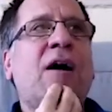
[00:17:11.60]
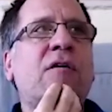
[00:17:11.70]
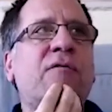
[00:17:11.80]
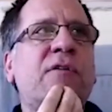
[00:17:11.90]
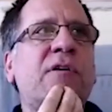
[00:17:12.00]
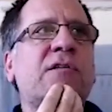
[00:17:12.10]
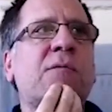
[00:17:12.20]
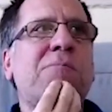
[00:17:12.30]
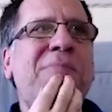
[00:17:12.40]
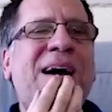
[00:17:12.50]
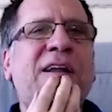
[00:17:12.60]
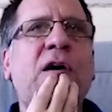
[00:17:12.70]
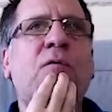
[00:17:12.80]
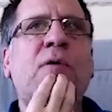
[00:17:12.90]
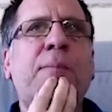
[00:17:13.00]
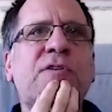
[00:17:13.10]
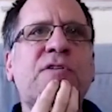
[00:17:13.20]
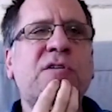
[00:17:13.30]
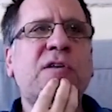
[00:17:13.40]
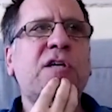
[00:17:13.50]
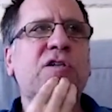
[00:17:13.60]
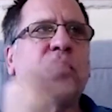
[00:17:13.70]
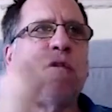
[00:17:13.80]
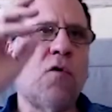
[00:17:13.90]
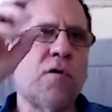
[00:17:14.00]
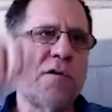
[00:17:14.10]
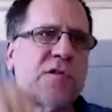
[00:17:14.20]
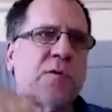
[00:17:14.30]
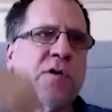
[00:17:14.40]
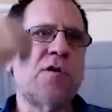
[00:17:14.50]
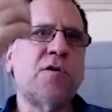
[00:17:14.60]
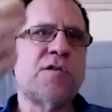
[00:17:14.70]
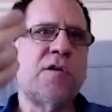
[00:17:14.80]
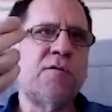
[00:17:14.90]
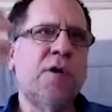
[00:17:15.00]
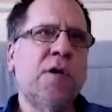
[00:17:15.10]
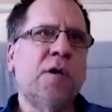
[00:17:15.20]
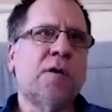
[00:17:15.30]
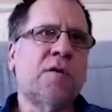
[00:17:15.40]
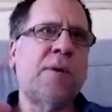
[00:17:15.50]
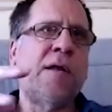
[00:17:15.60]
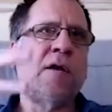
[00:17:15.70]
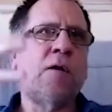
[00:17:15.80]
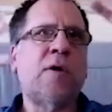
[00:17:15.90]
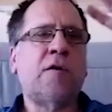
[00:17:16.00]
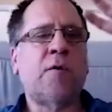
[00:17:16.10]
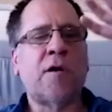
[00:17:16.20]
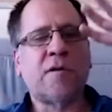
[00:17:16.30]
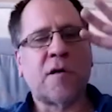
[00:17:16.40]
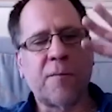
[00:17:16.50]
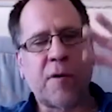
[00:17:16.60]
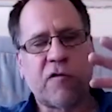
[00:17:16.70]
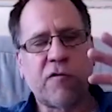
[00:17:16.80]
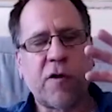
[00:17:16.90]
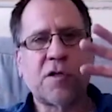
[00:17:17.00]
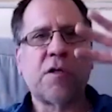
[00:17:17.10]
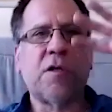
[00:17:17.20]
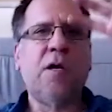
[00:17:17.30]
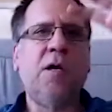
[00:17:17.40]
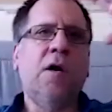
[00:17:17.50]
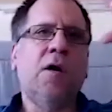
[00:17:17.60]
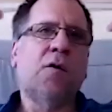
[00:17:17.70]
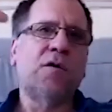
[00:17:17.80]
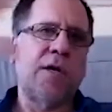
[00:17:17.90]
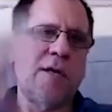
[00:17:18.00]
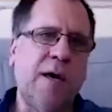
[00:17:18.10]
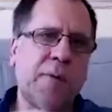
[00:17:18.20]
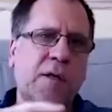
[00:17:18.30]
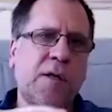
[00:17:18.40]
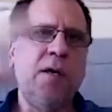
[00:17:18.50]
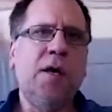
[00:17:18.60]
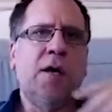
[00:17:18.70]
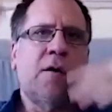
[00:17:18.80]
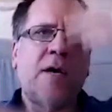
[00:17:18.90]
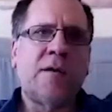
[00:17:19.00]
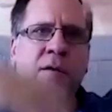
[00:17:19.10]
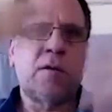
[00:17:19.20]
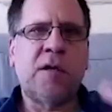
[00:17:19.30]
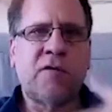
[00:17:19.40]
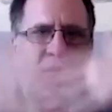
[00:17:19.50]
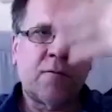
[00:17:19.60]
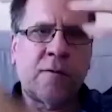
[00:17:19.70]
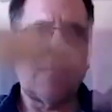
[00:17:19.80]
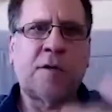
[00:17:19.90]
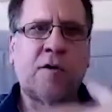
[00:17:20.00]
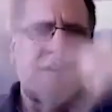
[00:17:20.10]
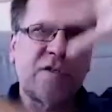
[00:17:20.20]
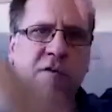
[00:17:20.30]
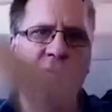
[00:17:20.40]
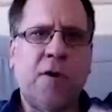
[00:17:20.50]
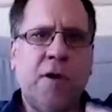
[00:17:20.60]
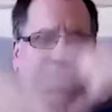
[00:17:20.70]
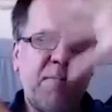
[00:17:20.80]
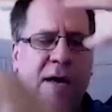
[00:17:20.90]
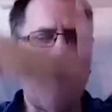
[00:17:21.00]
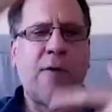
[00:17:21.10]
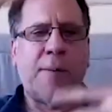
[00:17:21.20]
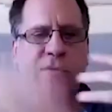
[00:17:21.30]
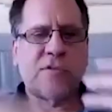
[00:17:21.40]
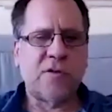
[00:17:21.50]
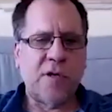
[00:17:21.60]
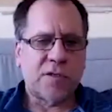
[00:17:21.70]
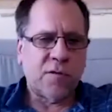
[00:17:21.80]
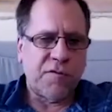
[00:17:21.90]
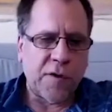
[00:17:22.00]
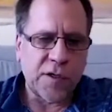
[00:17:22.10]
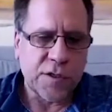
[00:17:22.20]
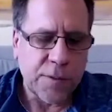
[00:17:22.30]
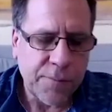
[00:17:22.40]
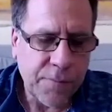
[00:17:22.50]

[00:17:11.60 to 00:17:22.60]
out of this meta representational or this recursive, depending on whether you want to talk about it structurally or dynamically, right? This recursive meta representational function.